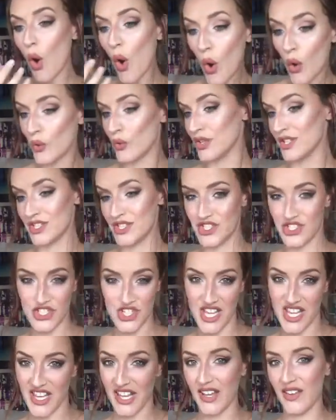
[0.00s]

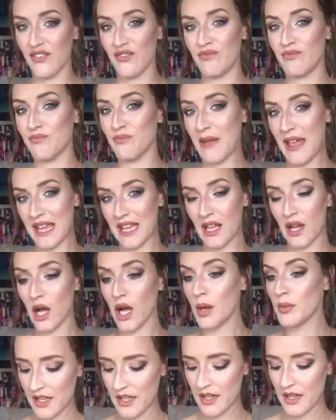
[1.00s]
orangey
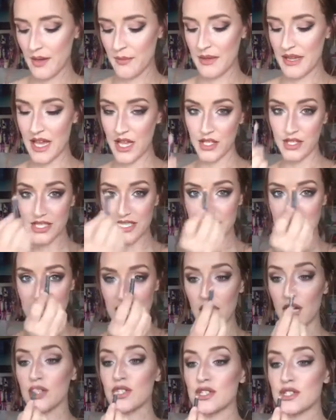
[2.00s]
makeup. But yeah, I use
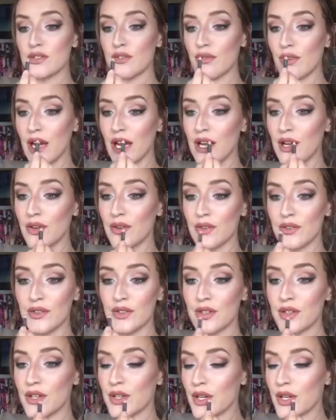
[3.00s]
that just around